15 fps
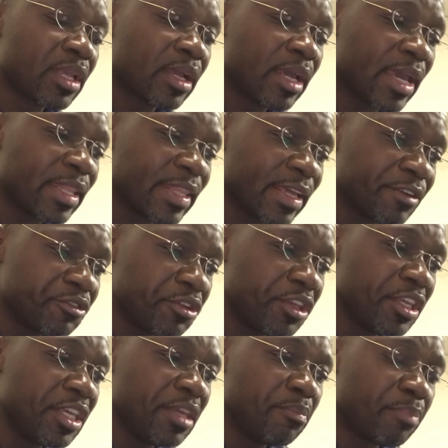And then
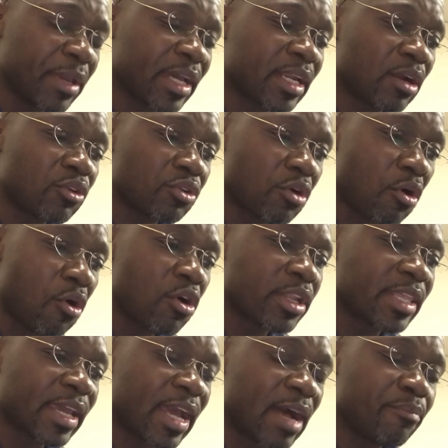E, background on
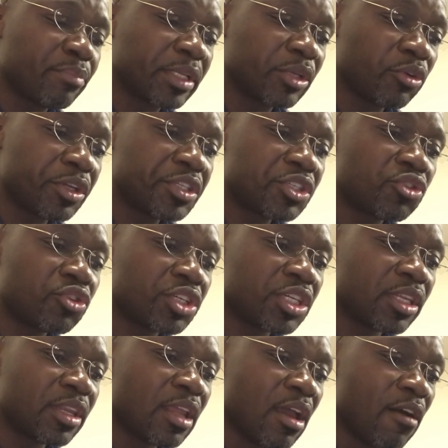the company or
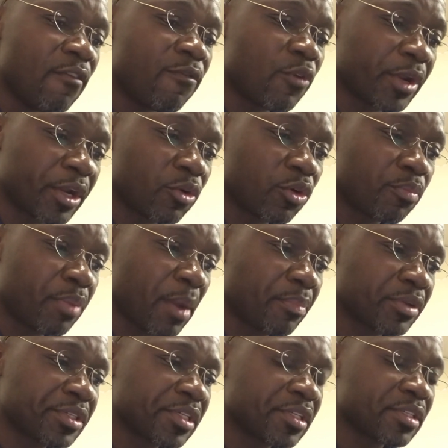institution for record
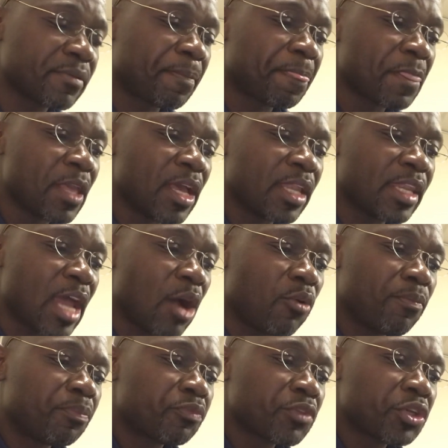purposes. Now,
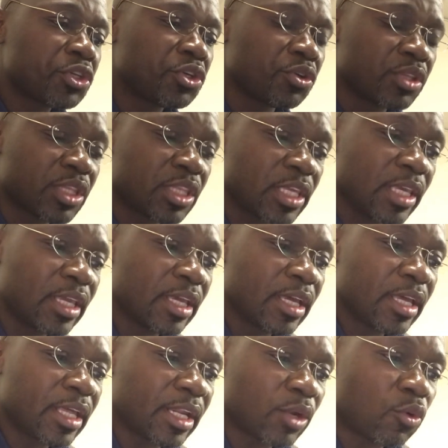should the
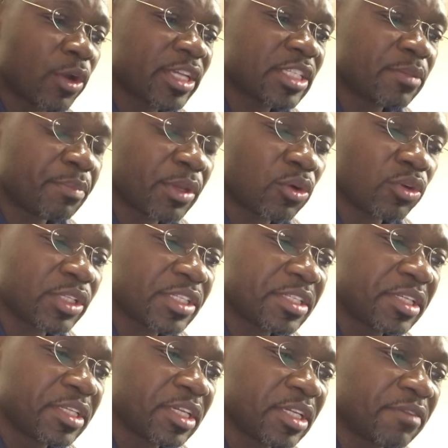request be
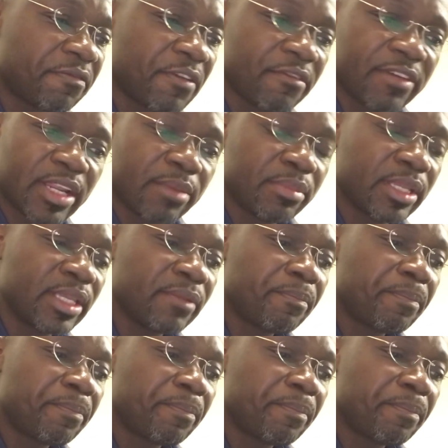considered favorably,